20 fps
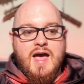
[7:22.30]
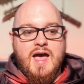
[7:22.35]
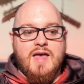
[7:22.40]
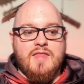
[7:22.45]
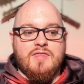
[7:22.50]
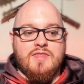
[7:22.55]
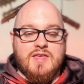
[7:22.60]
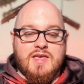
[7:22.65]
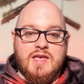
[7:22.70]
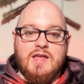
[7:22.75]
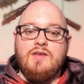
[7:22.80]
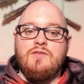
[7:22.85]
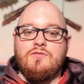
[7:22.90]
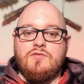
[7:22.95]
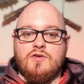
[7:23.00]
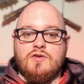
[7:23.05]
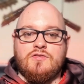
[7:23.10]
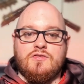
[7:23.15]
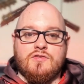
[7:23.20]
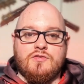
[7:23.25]
And the
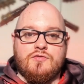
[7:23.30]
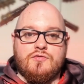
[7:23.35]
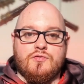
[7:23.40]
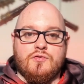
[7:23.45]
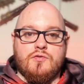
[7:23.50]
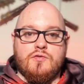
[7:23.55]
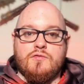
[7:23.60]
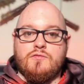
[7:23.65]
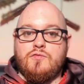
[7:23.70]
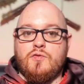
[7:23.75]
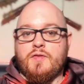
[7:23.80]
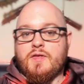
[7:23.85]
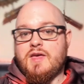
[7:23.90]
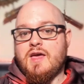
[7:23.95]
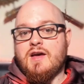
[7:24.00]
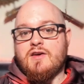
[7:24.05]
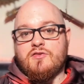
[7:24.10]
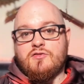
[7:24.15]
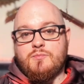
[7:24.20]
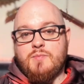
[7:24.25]
inverse is true for the
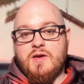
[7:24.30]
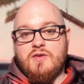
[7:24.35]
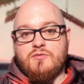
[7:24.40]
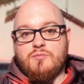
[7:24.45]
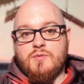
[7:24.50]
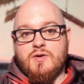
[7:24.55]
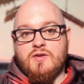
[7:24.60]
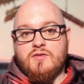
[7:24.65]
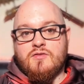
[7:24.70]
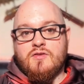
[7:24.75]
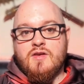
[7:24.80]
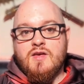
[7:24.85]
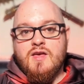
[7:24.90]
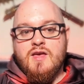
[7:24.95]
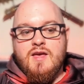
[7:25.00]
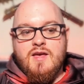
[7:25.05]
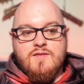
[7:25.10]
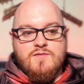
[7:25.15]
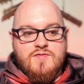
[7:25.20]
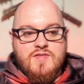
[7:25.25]
Chaos Space Marines.
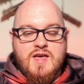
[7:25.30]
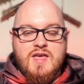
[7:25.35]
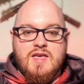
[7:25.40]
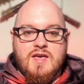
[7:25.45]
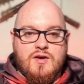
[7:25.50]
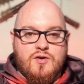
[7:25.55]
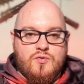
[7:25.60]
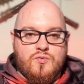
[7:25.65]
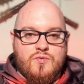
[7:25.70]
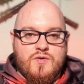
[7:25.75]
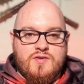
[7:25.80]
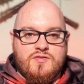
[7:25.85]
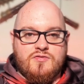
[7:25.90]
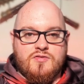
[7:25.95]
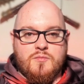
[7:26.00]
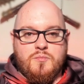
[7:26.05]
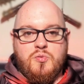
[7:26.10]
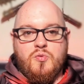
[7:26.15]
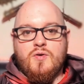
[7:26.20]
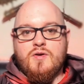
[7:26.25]
If they
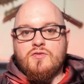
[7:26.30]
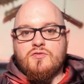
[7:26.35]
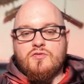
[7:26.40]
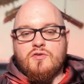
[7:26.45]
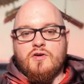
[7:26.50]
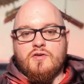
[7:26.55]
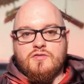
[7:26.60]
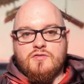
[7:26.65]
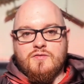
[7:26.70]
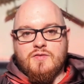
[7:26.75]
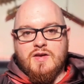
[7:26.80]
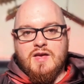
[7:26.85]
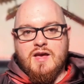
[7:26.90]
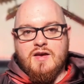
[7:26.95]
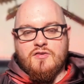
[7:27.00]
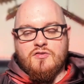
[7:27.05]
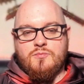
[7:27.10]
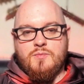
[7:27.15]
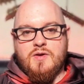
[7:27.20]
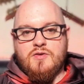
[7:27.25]
increase the points cost of a
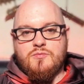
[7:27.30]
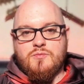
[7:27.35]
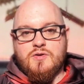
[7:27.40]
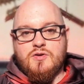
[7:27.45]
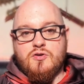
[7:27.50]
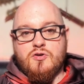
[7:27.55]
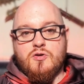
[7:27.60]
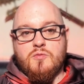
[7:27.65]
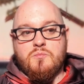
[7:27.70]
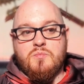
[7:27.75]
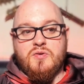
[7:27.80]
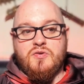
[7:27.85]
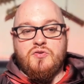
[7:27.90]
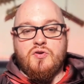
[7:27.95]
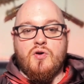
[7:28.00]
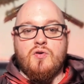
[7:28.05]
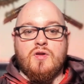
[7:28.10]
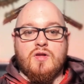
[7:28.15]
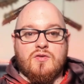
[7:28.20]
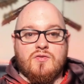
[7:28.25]
Chaos Space Marine unit but
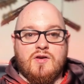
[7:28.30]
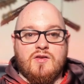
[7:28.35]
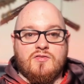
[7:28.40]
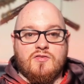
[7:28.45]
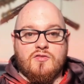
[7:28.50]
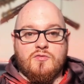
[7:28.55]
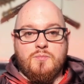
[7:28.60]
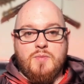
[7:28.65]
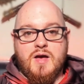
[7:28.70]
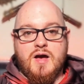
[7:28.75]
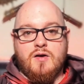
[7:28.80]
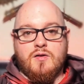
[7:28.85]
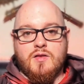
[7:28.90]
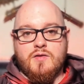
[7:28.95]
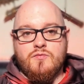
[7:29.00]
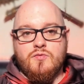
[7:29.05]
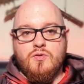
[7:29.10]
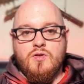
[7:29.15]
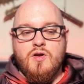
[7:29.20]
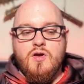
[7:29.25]
don't increase its power
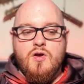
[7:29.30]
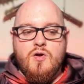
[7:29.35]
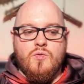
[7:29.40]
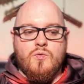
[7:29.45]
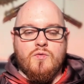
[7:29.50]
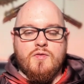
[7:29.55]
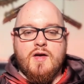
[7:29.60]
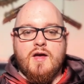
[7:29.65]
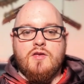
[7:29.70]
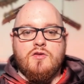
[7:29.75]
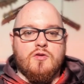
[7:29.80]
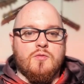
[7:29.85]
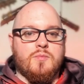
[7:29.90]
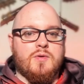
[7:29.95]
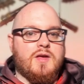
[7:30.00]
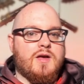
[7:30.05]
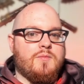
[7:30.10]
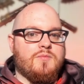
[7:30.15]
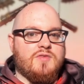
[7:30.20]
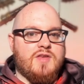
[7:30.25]
level, well, that unit
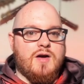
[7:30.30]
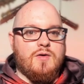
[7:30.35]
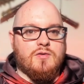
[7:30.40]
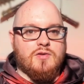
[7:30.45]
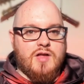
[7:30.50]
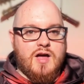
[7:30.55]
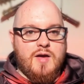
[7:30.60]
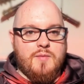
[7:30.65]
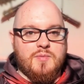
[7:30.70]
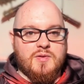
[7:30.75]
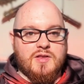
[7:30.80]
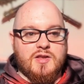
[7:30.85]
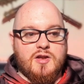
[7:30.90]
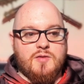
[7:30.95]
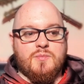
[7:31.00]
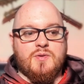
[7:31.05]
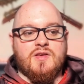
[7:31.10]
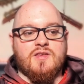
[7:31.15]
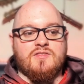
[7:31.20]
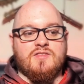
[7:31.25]
becomes now a
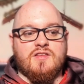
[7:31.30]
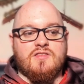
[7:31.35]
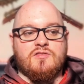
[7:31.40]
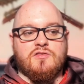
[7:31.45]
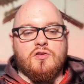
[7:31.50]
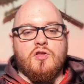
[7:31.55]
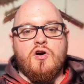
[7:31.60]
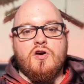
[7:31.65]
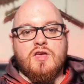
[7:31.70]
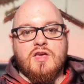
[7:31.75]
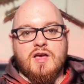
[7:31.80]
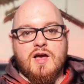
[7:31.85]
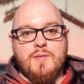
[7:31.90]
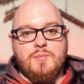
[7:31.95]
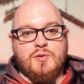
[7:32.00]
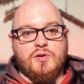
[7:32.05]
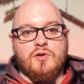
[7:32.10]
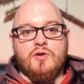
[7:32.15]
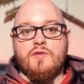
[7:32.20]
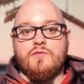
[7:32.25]
liability because it's locking
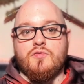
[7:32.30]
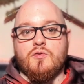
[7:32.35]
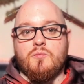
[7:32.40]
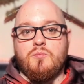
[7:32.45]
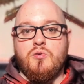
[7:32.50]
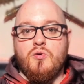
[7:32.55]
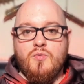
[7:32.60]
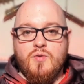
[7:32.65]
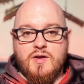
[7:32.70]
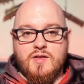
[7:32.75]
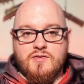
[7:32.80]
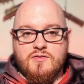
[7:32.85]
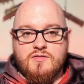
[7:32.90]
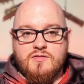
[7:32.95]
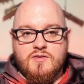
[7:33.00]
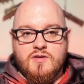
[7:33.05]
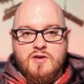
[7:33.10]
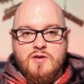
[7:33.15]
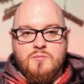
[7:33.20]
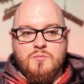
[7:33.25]
up a lot of your
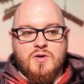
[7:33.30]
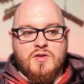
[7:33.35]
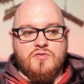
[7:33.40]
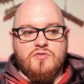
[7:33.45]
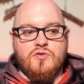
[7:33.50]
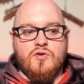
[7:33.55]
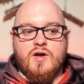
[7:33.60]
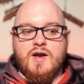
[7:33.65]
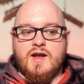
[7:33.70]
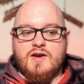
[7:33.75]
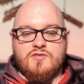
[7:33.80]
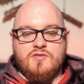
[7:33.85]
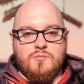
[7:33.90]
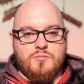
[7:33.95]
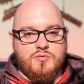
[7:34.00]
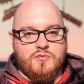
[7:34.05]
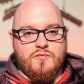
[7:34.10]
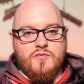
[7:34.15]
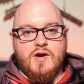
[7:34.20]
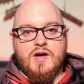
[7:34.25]
points, but it's not actually
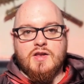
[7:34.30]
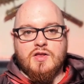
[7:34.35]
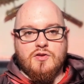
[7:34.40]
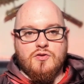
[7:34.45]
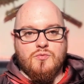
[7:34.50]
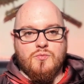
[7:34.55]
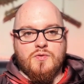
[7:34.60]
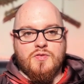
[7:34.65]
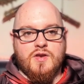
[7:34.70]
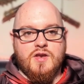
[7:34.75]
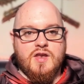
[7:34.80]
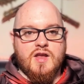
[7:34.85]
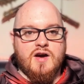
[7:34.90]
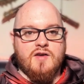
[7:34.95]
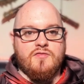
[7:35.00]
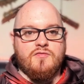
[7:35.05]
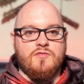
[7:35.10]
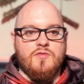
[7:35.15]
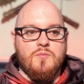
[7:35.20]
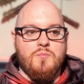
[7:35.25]
providing you with
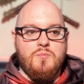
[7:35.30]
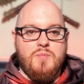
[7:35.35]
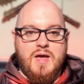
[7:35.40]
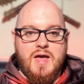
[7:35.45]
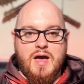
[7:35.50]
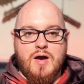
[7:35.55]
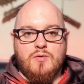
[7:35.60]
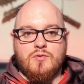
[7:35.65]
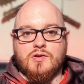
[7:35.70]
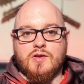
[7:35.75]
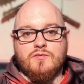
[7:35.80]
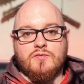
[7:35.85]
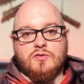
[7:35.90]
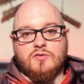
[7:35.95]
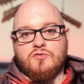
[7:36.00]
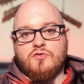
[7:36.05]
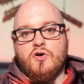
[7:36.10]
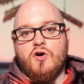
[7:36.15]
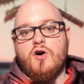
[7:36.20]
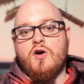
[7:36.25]
enough power
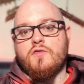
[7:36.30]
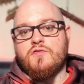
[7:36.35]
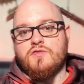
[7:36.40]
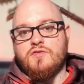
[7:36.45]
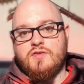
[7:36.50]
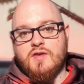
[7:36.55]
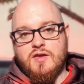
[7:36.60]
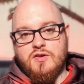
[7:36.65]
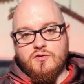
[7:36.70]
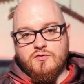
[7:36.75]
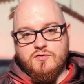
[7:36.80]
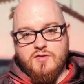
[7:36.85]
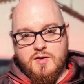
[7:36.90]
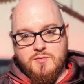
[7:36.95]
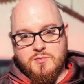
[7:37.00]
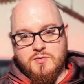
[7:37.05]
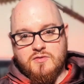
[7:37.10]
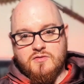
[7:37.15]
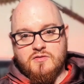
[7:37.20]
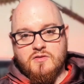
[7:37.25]
level to offset your
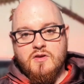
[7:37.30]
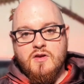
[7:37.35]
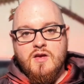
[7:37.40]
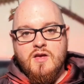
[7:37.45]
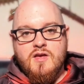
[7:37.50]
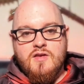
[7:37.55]
demons.